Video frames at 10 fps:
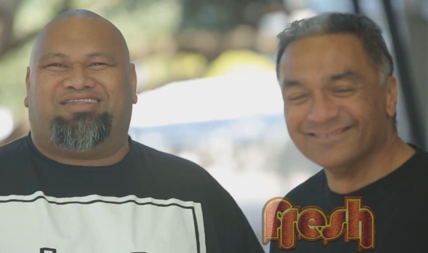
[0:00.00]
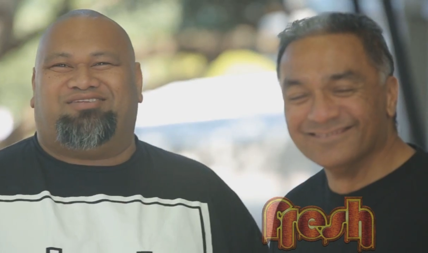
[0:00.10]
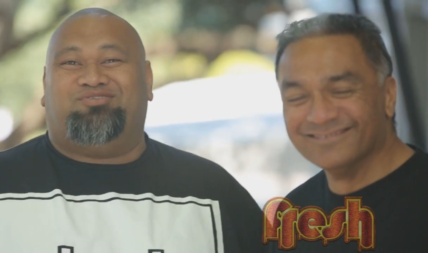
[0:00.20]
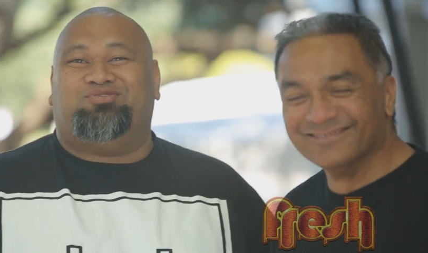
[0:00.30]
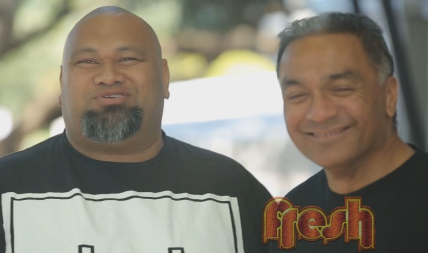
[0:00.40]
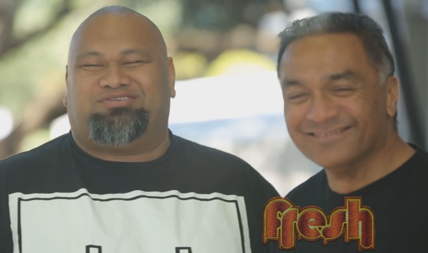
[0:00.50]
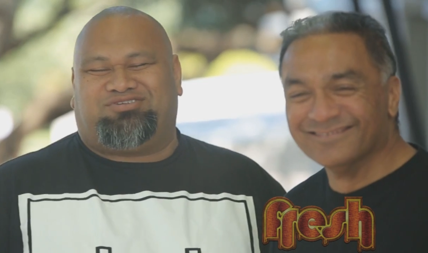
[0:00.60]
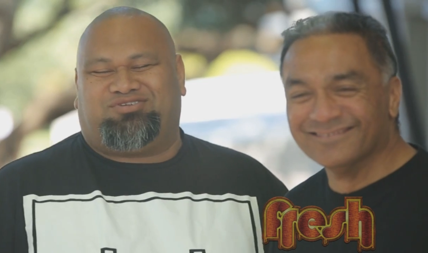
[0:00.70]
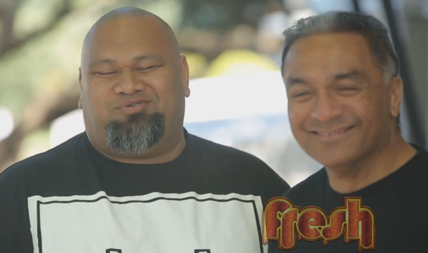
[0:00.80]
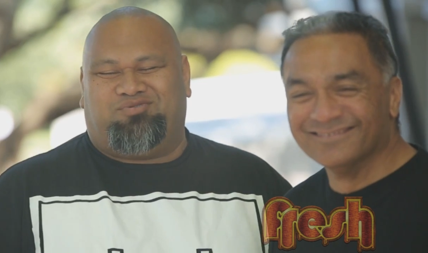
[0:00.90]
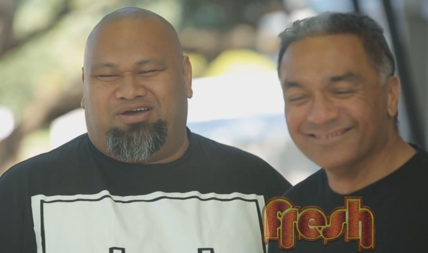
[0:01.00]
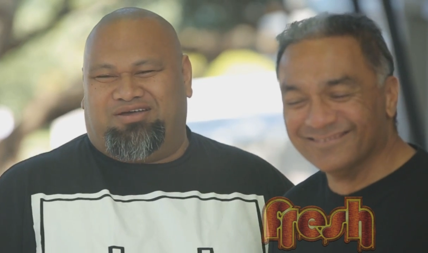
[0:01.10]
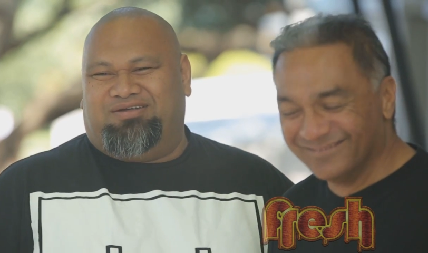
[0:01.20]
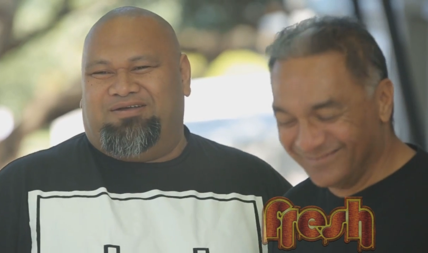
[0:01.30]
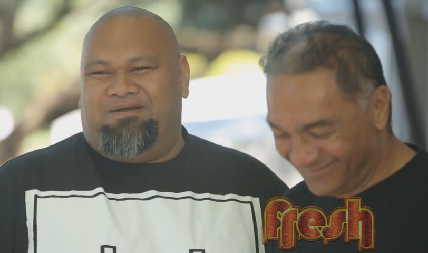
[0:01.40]
Speaker 1: guy to lose it. So,
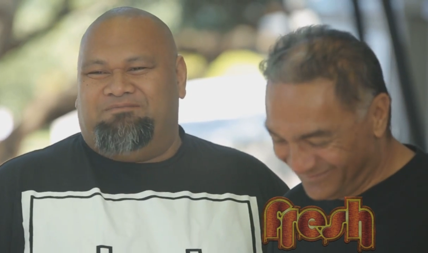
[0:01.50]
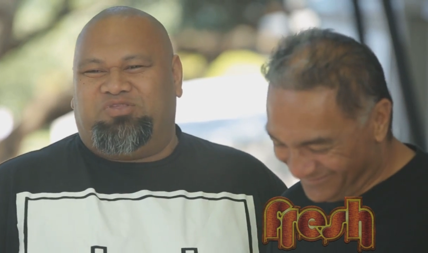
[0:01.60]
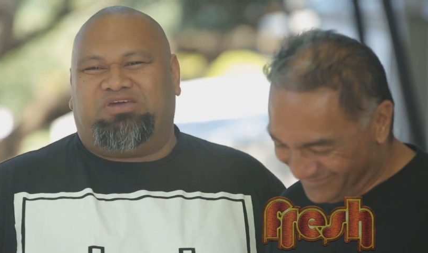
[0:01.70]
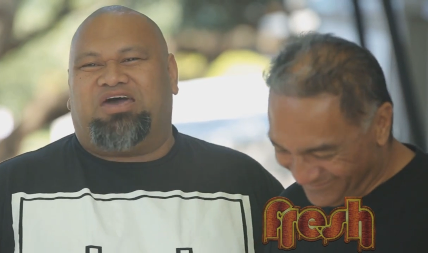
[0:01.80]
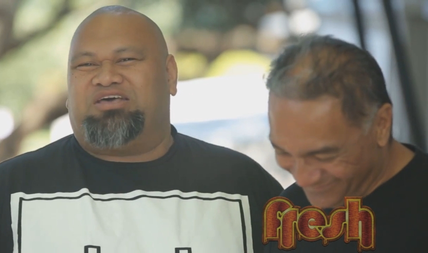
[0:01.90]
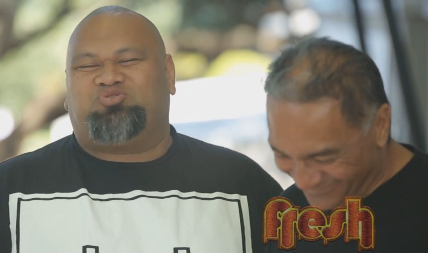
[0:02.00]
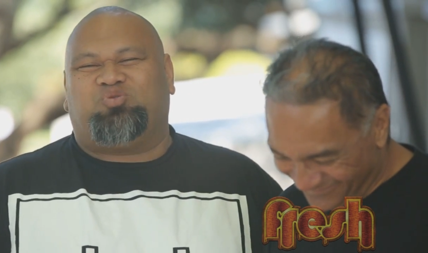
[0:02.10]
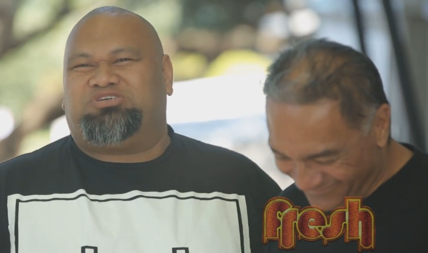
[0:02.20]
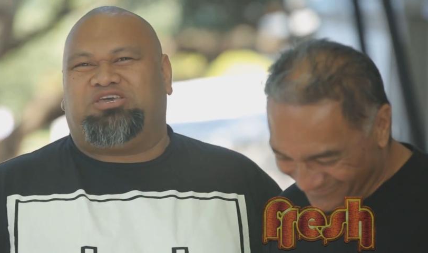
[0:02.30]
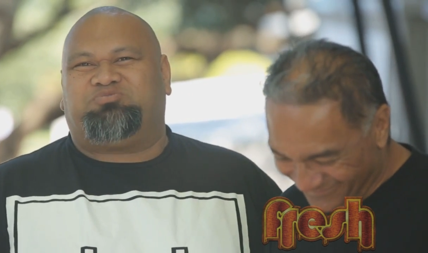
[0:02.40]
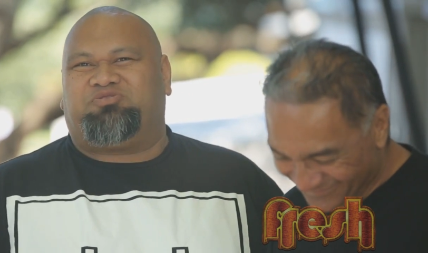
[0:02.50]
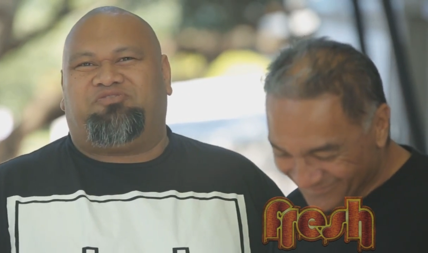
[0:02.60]
uh, you know, it's always heaps